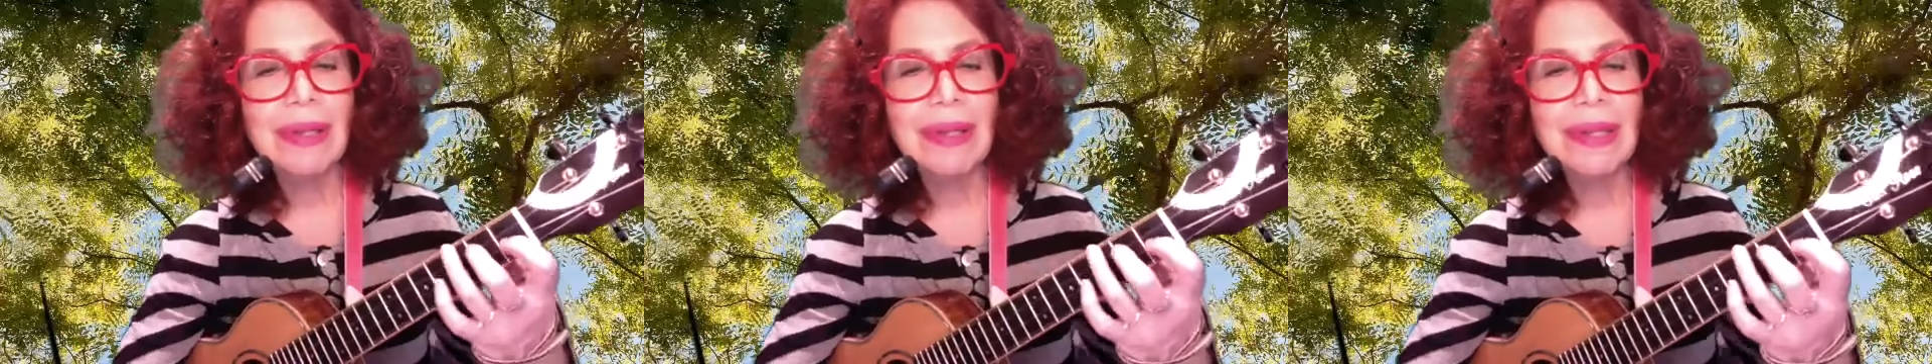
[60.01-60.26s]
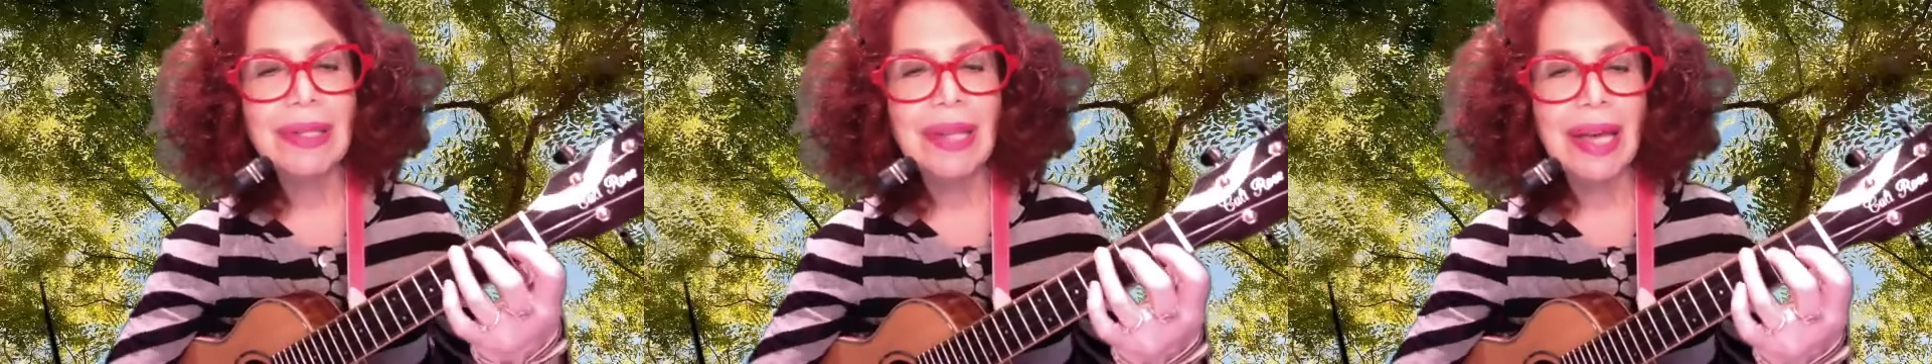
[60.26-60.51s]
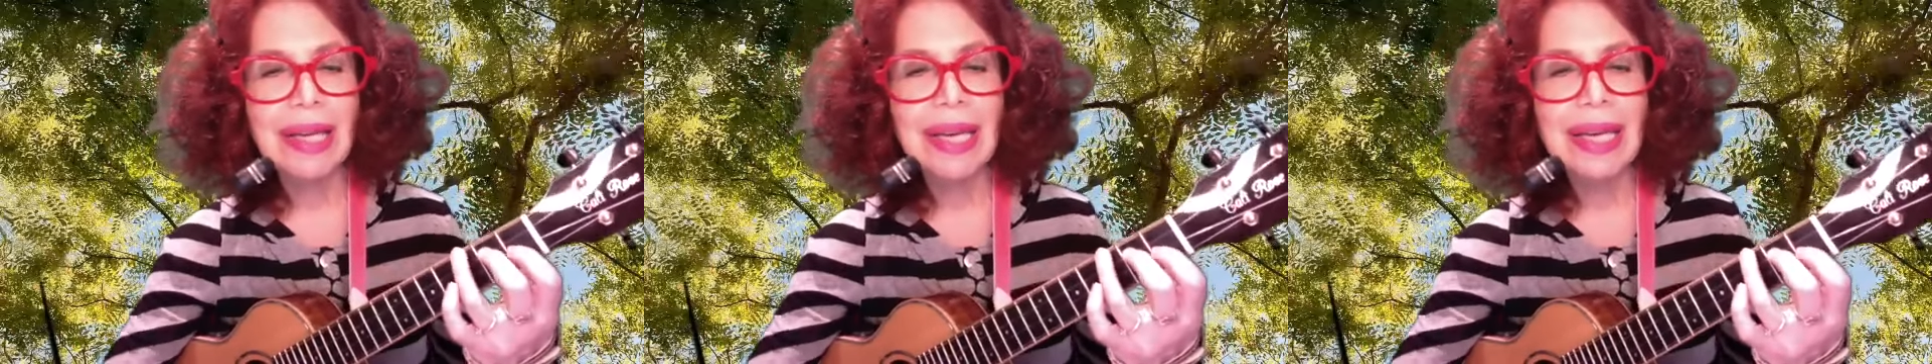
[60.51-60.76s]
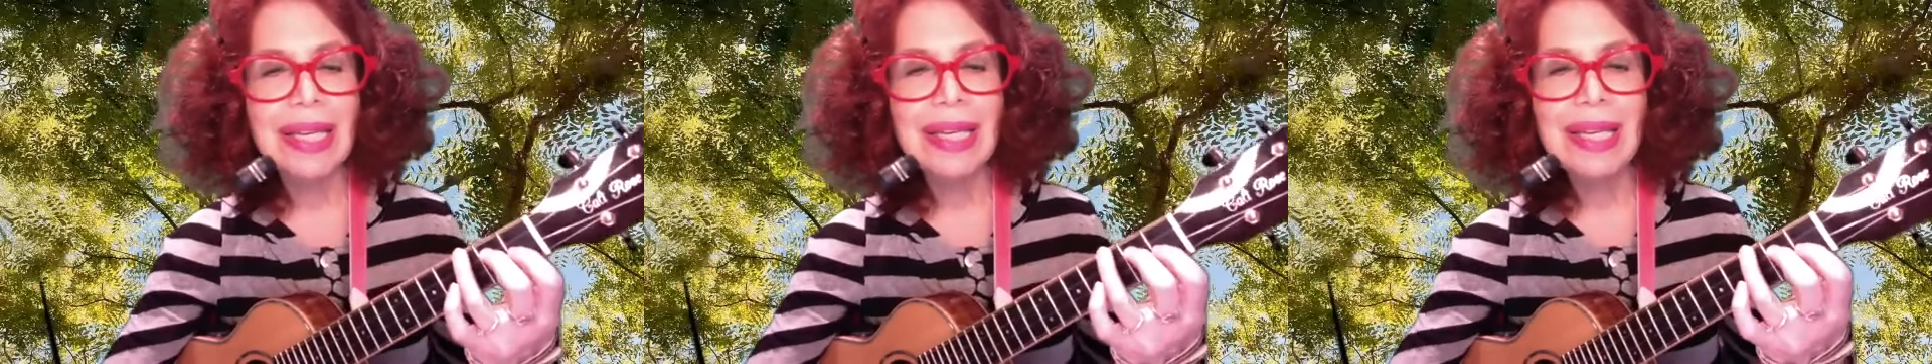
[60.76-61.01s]
looks like
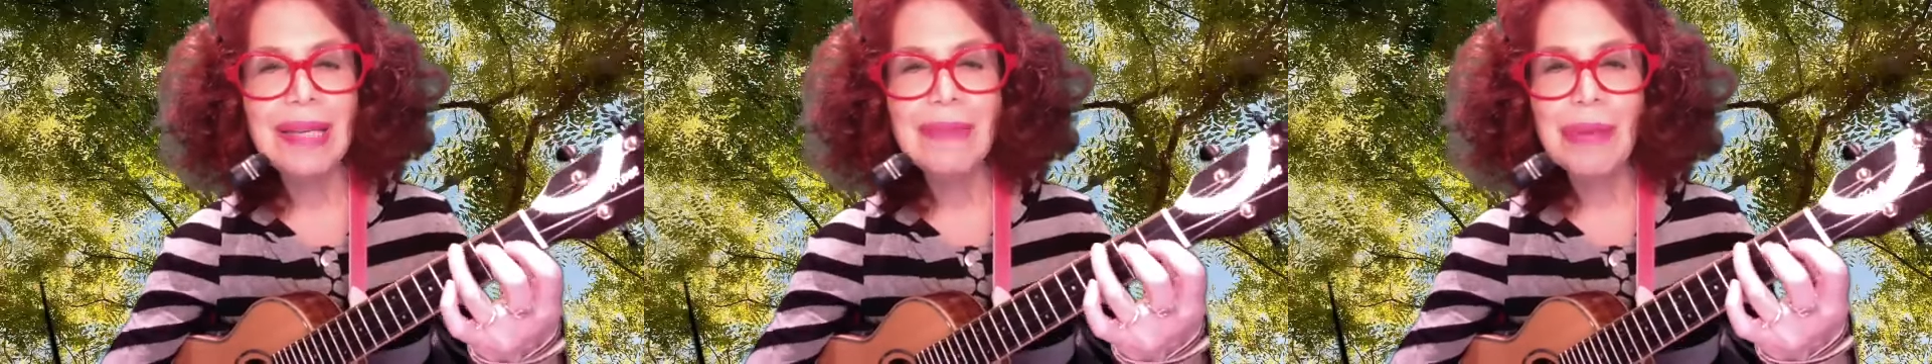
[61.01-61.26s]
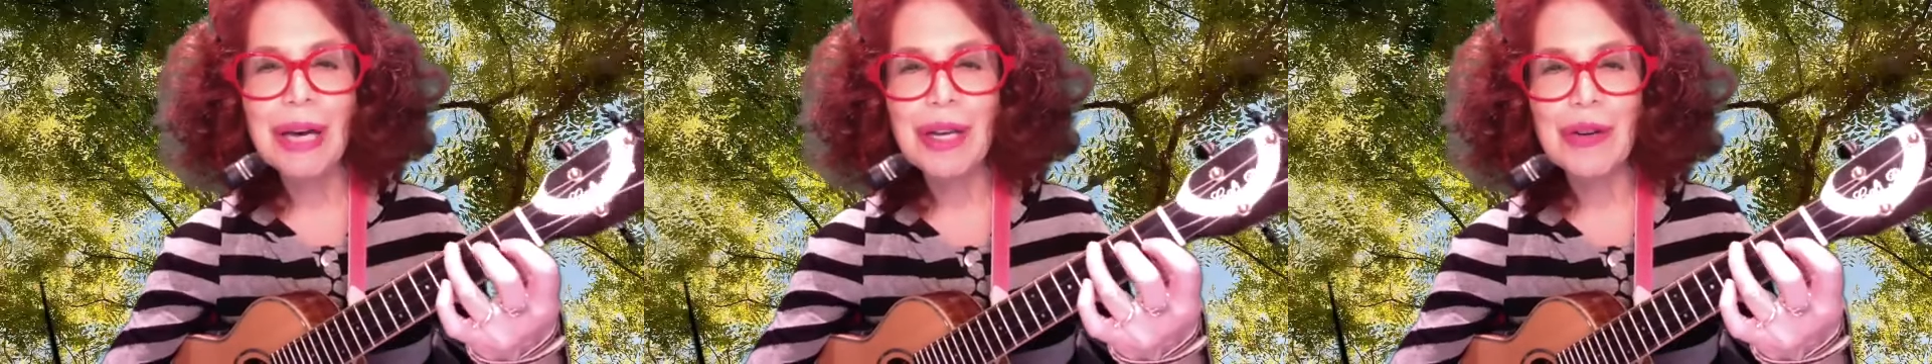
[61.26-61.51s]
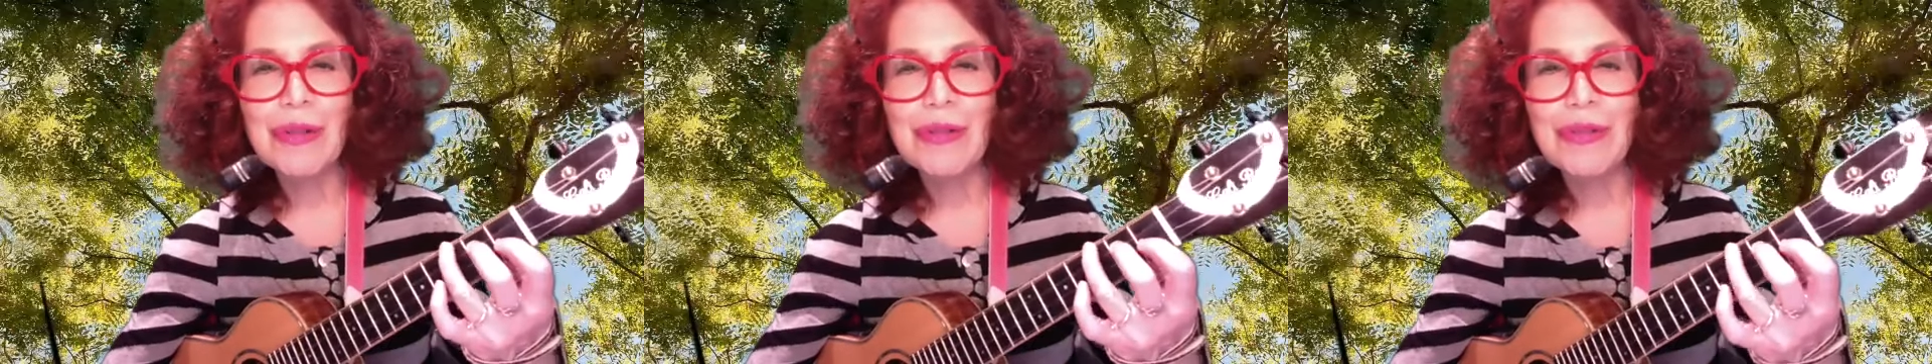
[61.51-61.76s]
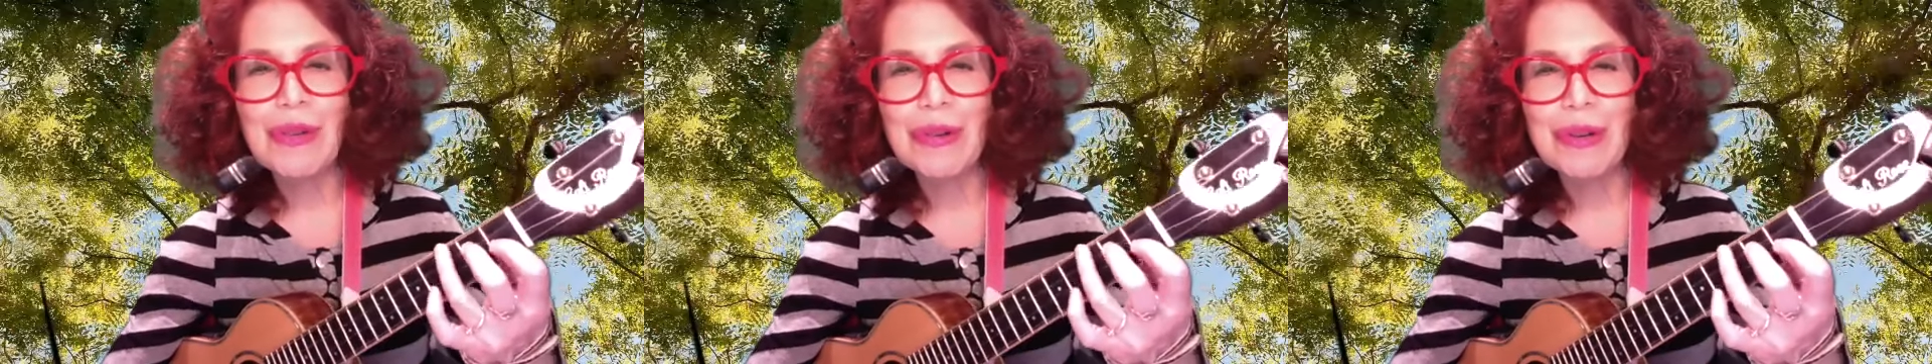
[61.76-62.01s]
an E minor
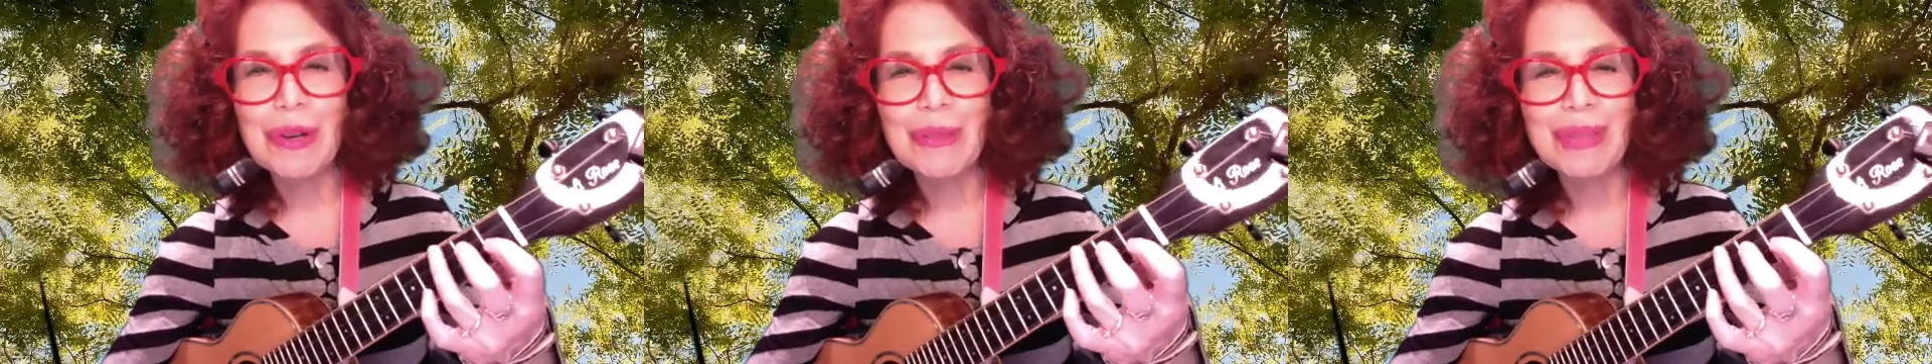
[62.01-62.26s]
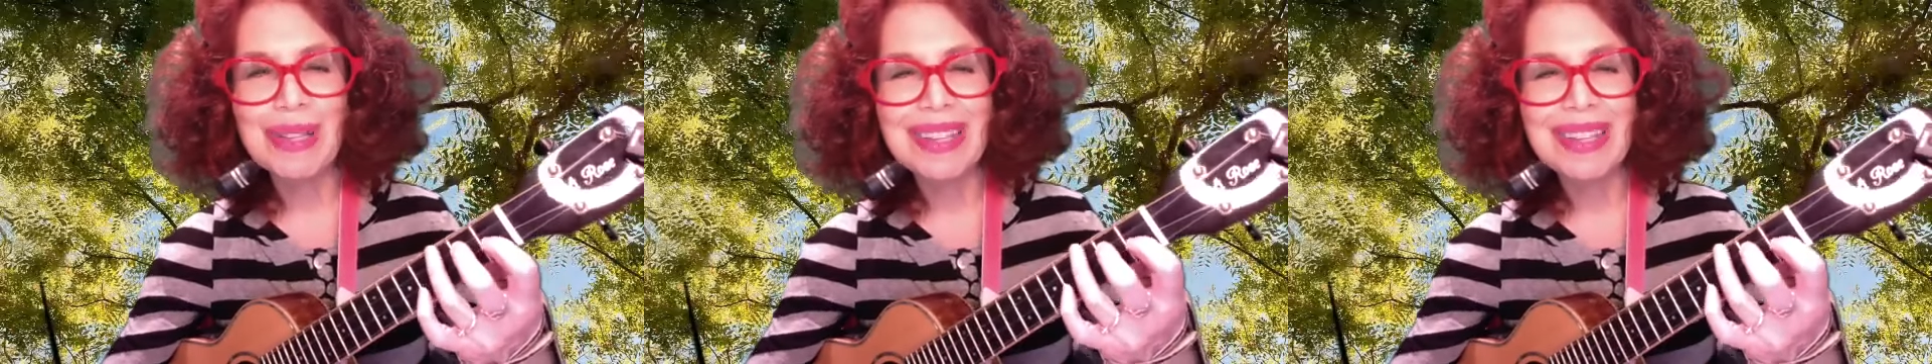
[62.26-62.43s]
form.